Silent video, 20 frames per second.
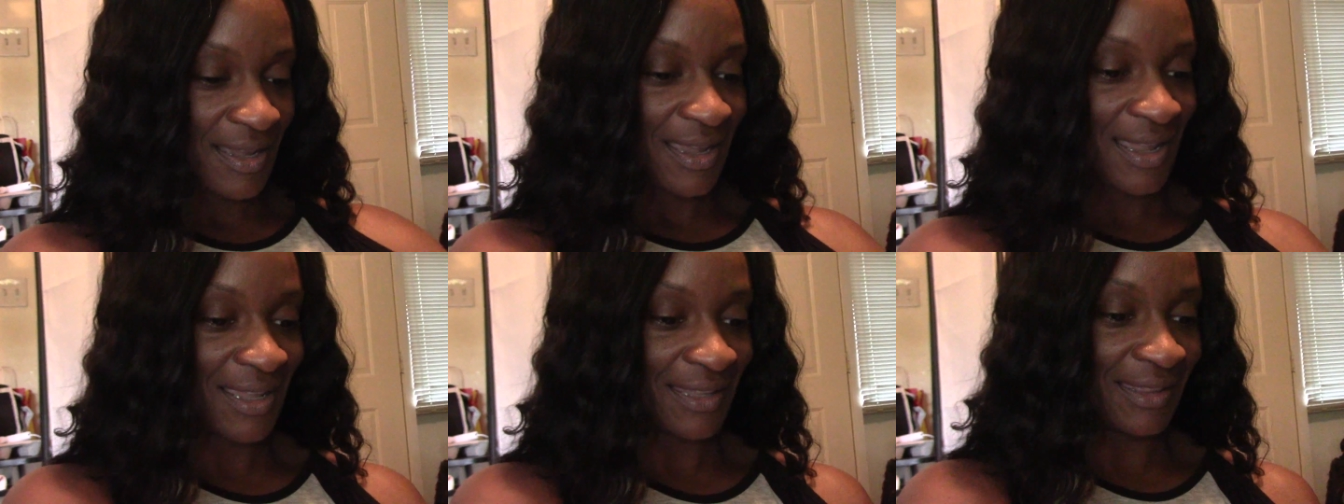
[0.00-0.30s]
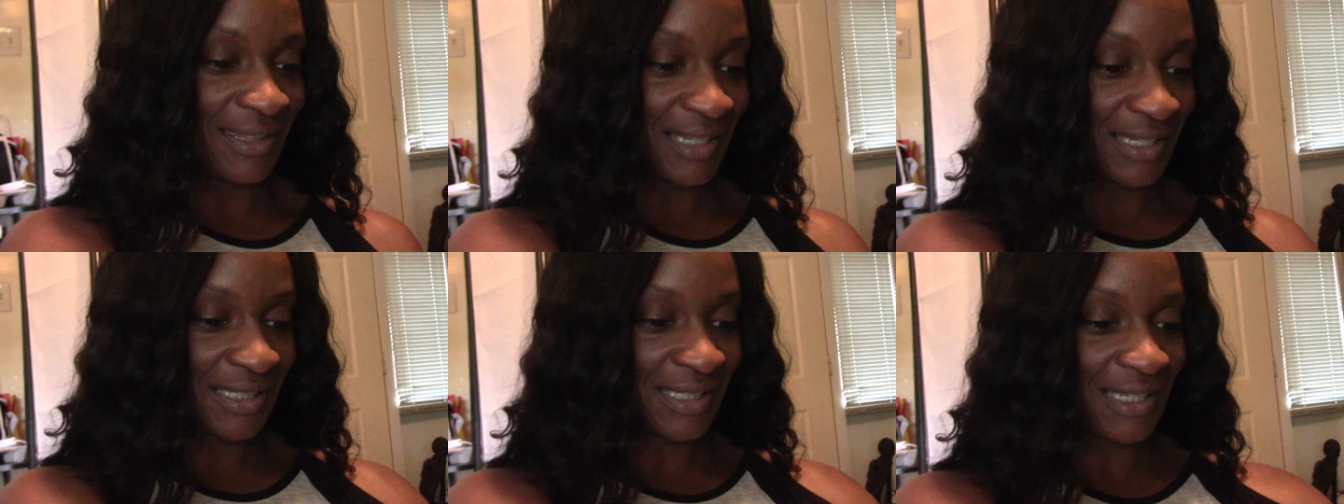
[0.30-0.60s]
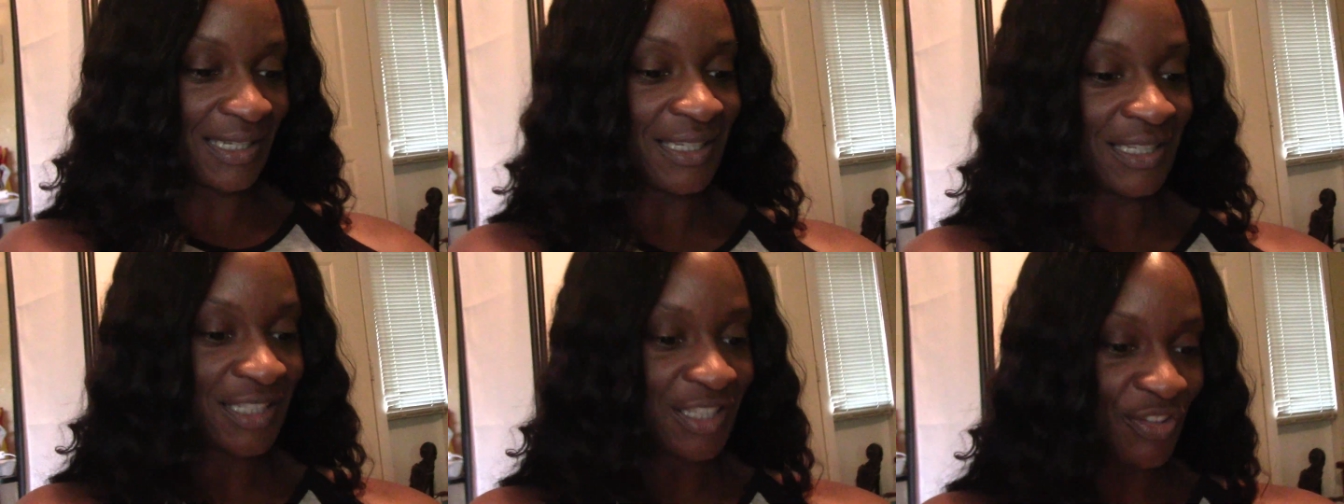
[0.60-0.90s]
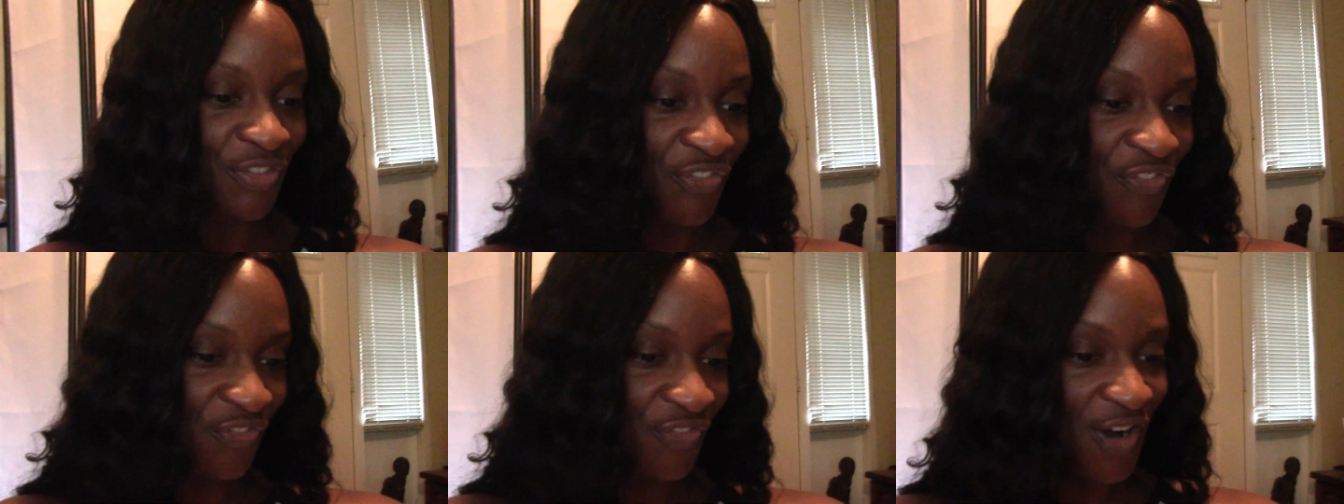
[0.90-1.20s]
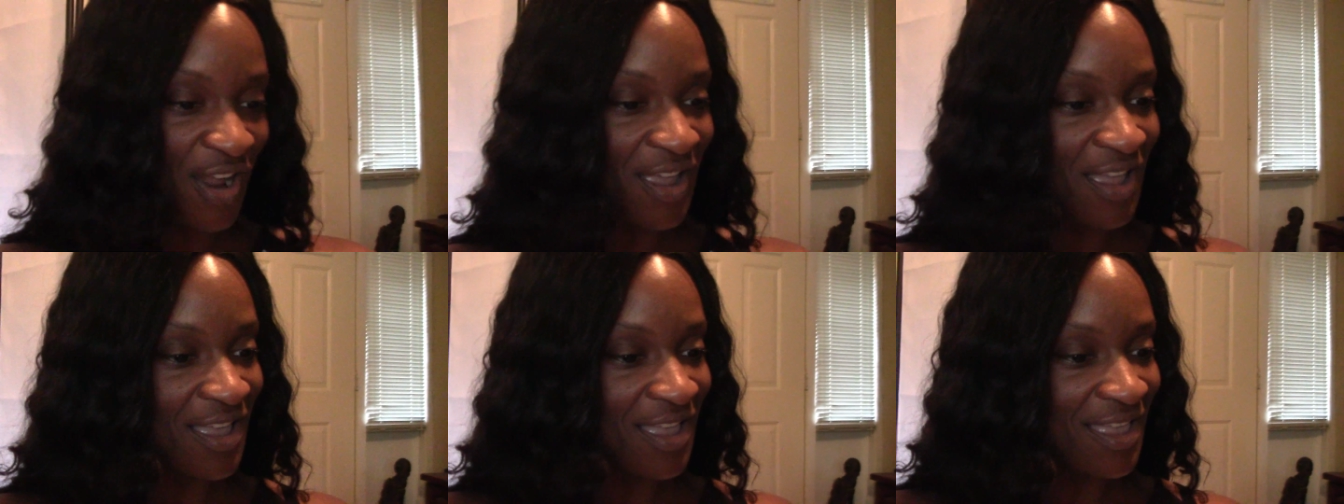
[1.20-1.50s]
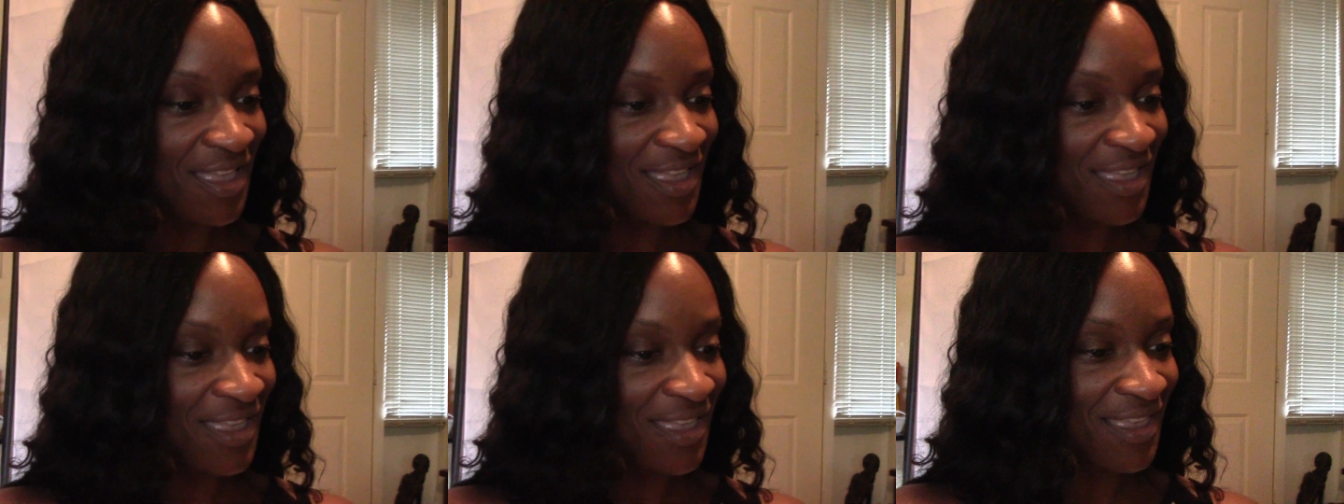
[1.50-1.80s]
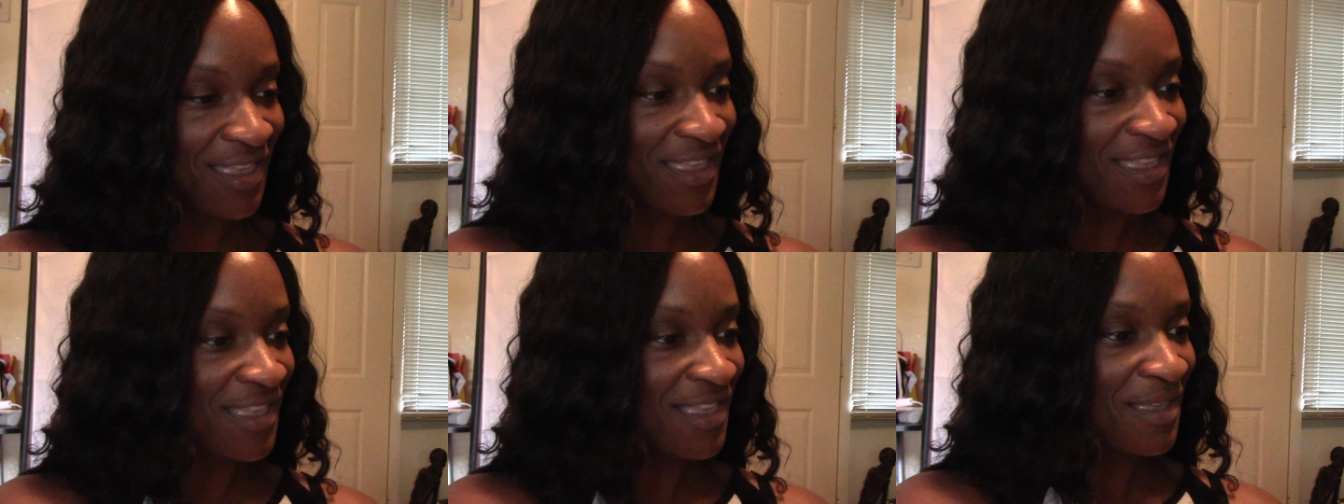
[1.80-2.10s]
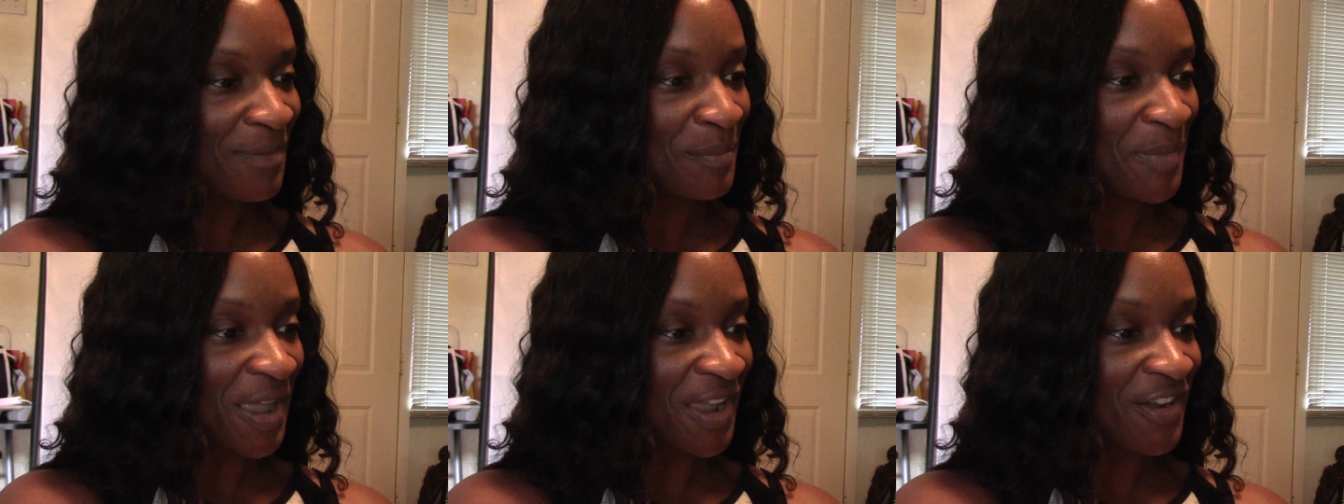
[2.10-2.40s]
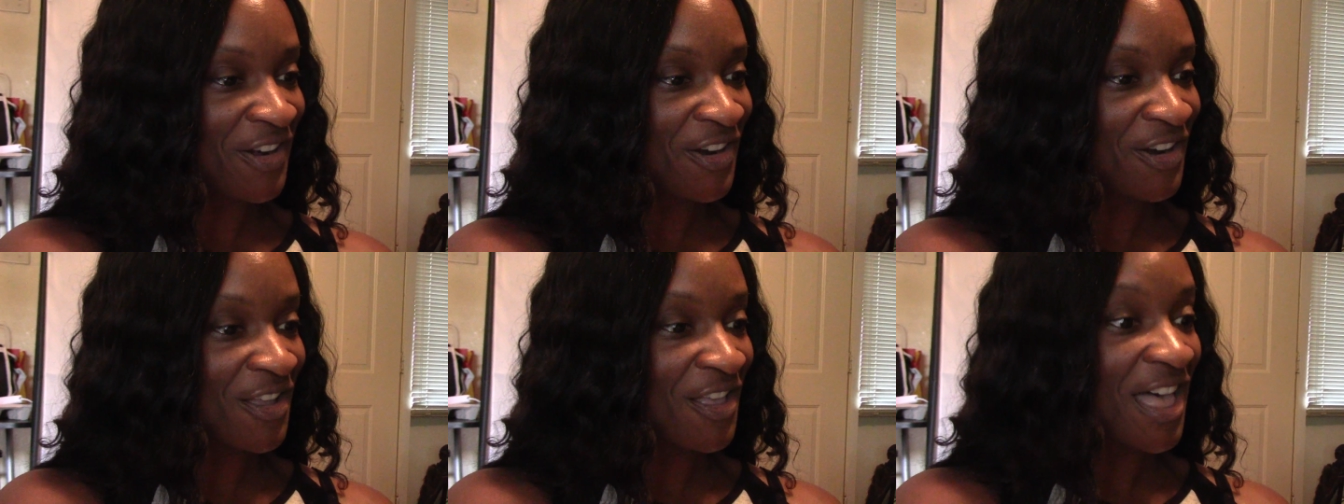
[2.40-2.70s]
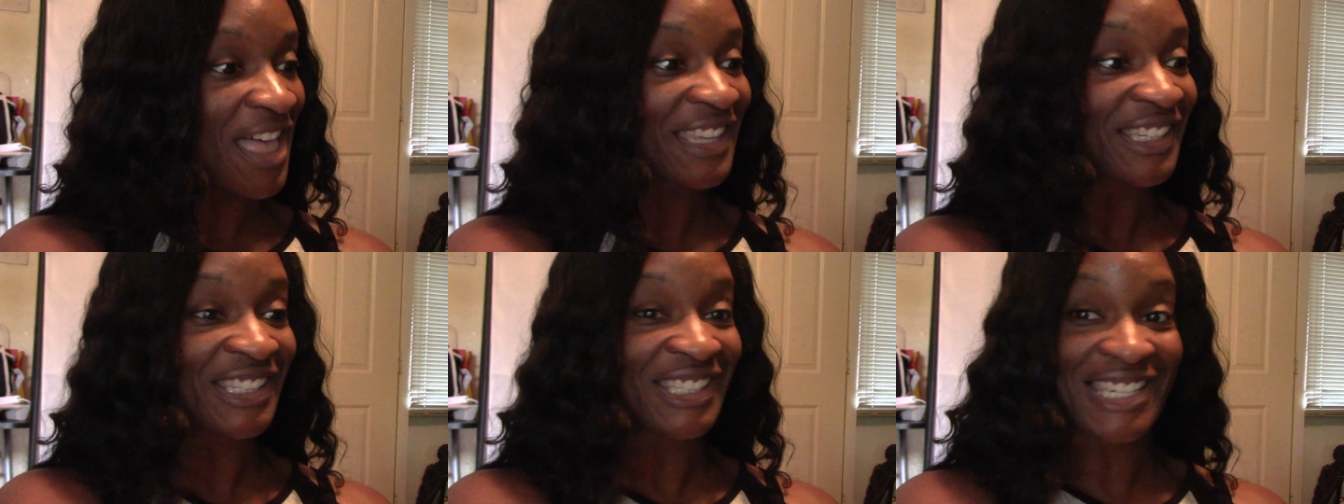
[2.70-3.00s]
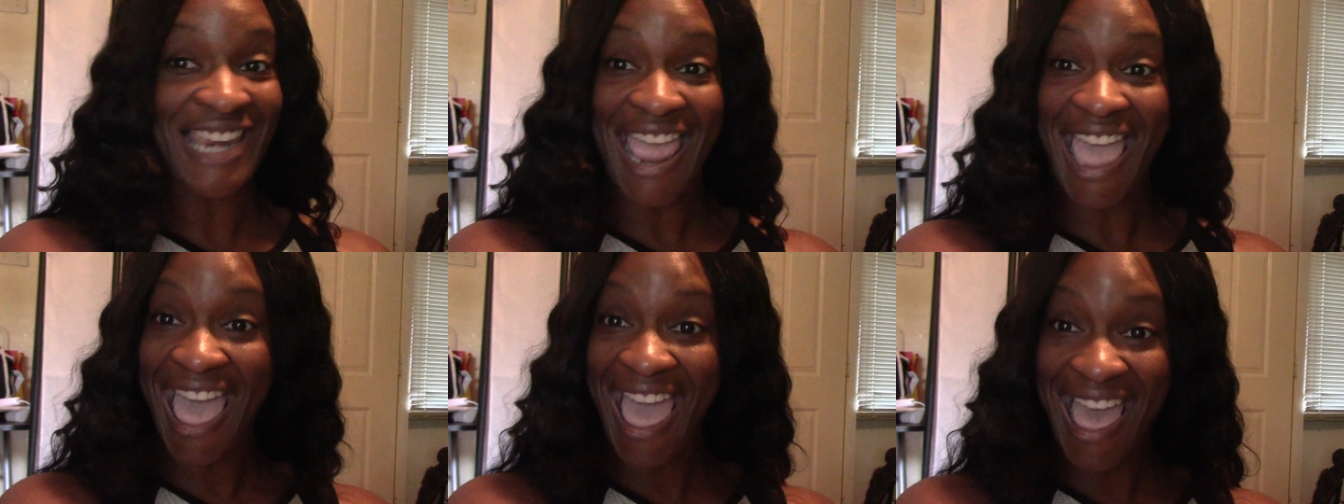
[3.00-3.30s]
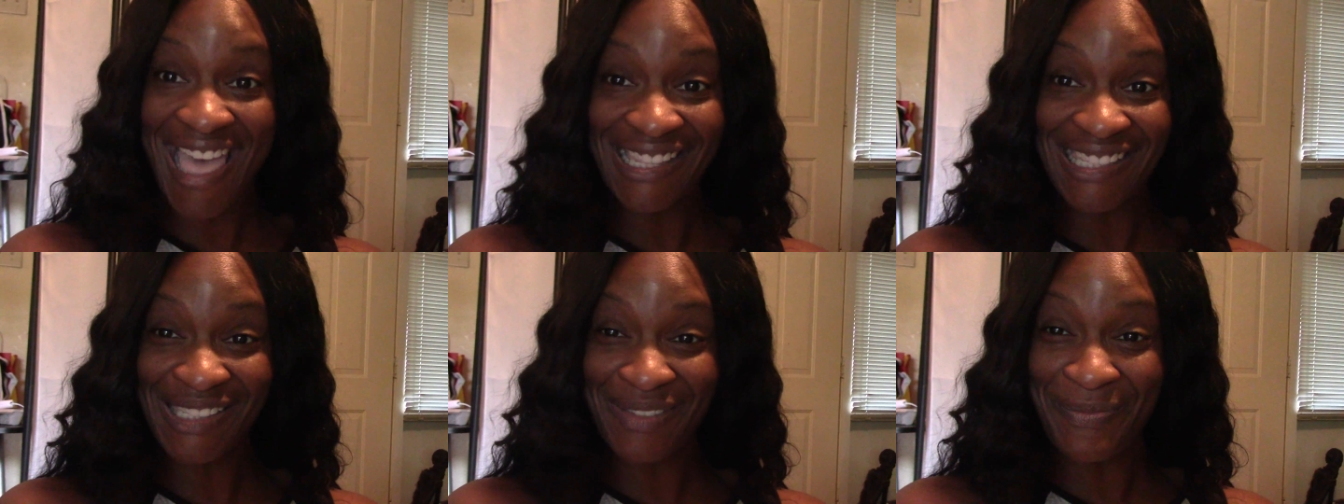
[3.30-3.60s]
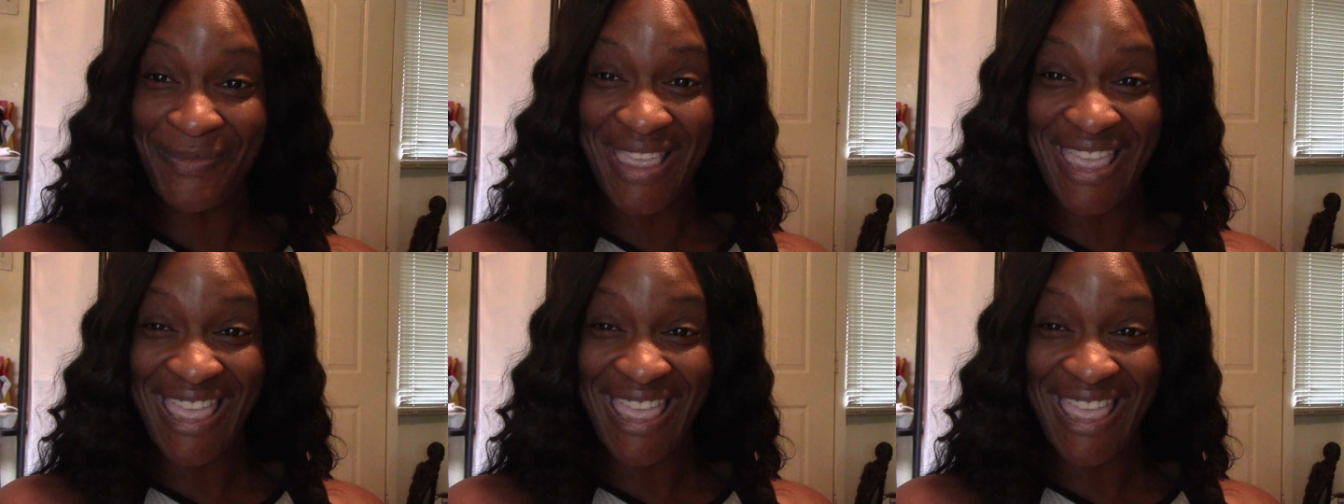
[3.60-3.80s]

And this is from my girl, Jasmine.